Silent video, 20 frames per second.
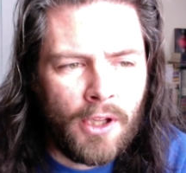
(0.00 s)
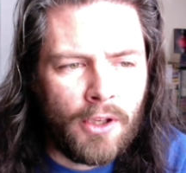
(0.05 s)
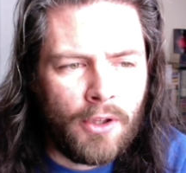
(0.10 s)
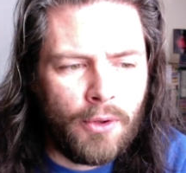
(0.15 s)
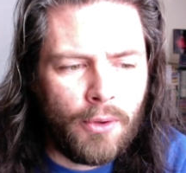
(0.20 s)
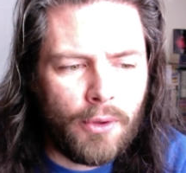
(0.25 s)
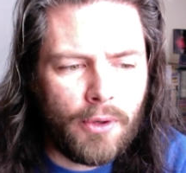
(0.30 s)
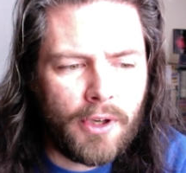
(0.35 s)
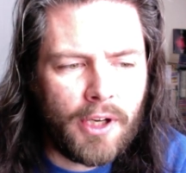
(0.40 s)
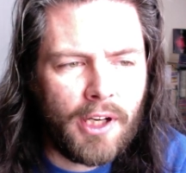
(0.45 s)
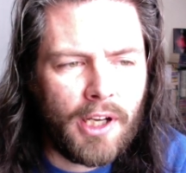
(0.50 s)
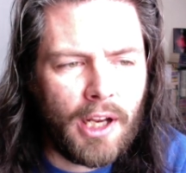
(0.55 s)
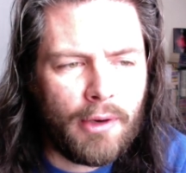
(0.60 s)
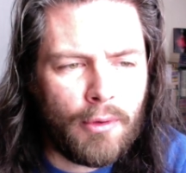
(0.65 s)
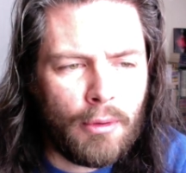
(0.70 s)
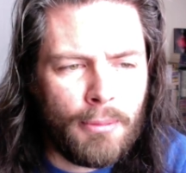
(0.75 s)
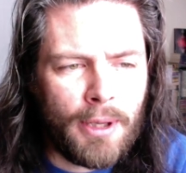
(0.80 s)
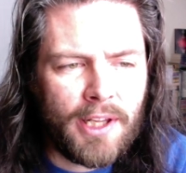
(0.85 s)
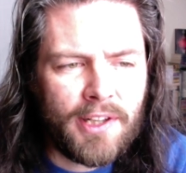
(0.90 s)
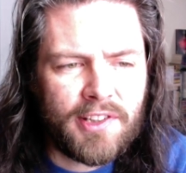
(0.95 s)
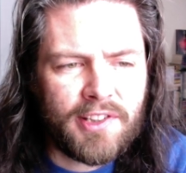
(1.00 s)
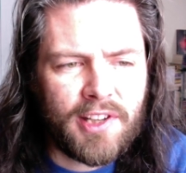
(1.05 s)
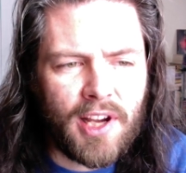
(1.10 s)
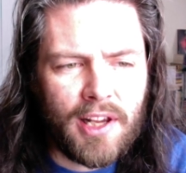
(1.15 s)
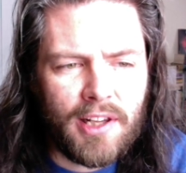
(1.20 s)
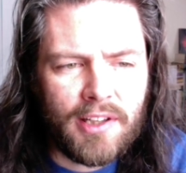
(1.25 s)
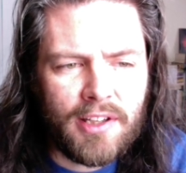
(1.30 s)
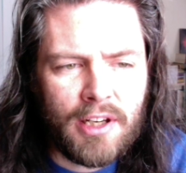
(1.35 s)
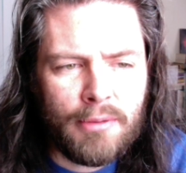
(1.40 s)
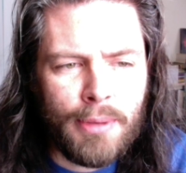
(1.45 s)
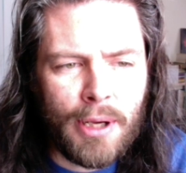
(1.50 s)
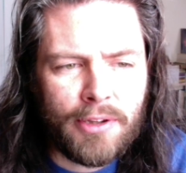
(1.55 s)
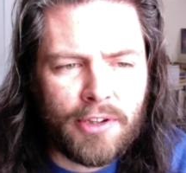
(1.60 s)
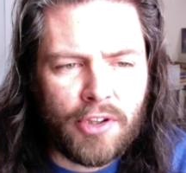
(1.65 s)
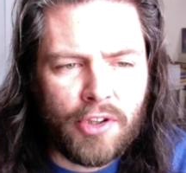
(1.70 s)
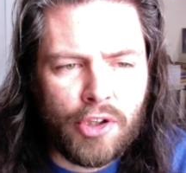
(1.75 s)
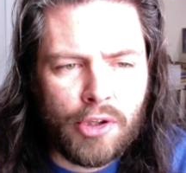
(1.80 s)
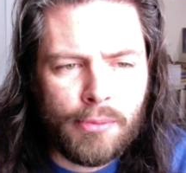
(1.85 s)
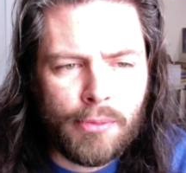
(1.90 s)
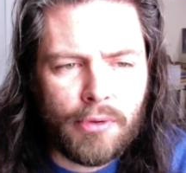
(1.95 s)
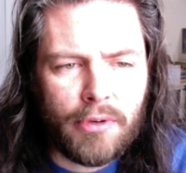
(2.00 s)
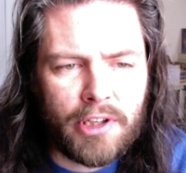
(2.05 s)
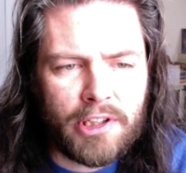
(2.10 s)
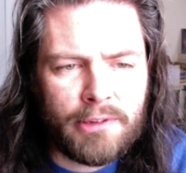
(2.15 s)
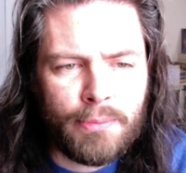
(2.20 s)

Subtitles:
Nor can I remain silent about the numerous